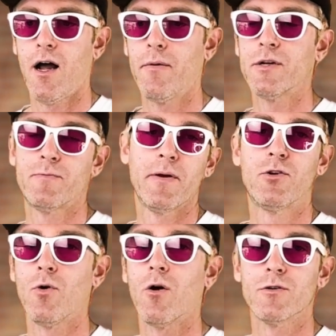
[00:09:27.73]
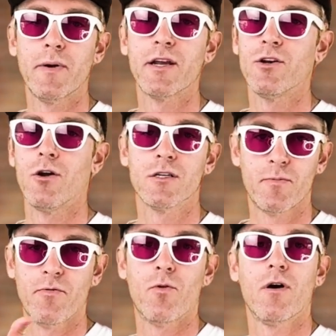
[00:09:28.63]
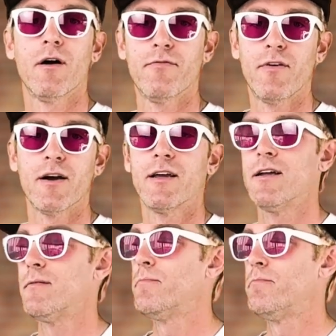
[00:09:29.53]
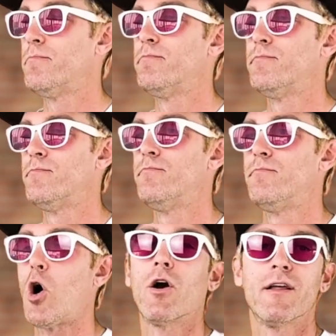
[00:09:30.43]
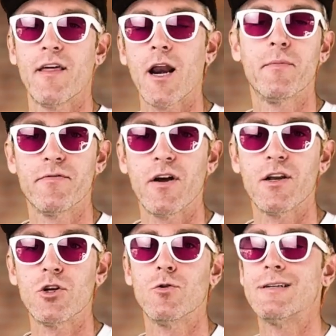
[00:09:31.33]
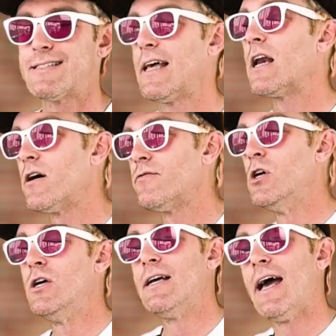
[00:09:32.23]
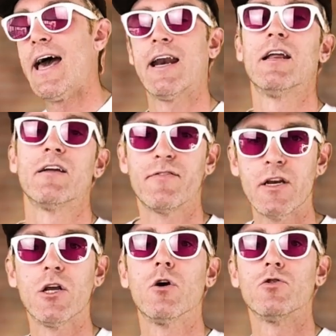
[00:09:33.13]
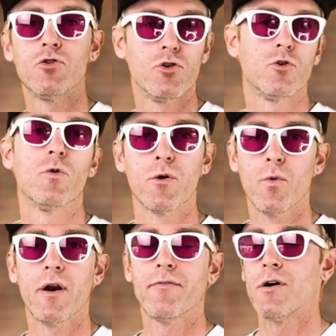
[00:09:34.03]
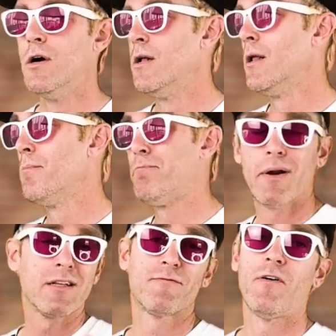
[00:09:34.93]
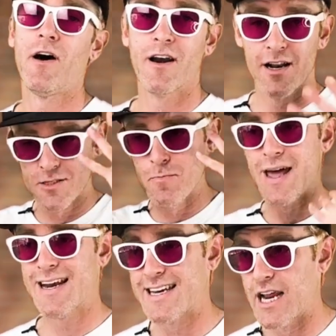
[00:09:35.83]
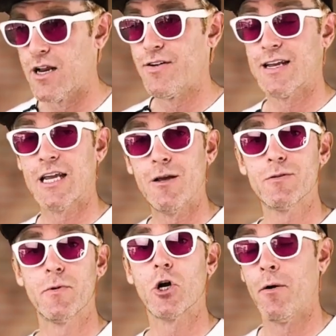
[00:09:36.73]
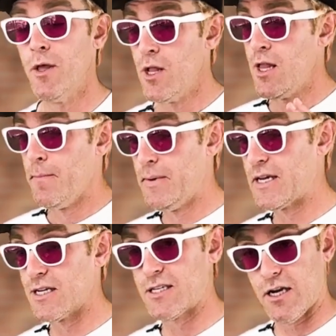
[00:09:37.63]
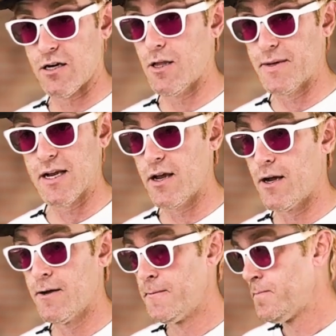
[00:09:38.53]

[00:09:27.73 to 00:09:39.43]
I'm going to spend 2 hours making donuts before a fucking party that I'm invited to instead of editing videos or doing whatever. But it's fun and it's meditative and it keeps me calm. Because here, let me tell you,